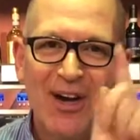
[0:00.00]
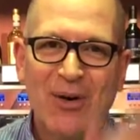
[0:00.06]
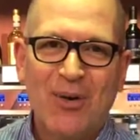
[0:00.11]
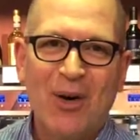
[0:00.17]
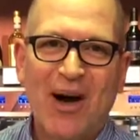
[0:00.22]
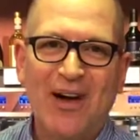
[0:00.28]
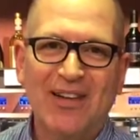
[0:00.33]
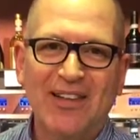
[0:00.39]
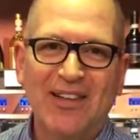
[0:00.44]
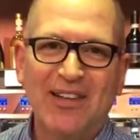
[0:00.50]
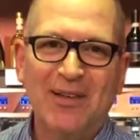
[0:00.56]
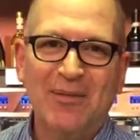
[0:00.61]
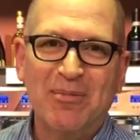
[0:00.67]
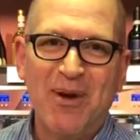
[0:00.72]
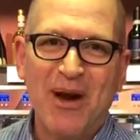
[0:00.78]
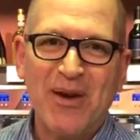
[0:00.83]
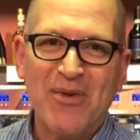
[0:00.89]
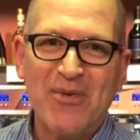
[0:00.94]
quality to
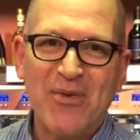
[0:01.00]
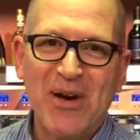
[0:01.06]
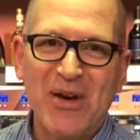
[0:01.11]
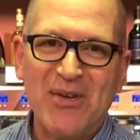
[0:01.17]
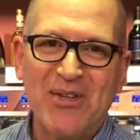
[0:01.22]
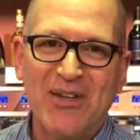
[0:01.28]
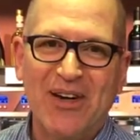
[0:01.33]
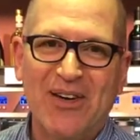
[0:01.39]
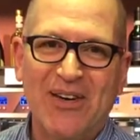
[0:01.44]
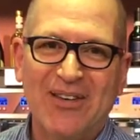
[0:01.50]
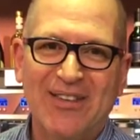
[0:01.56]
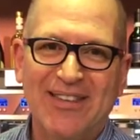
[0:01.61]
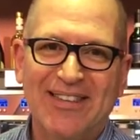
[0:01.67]
price ratio.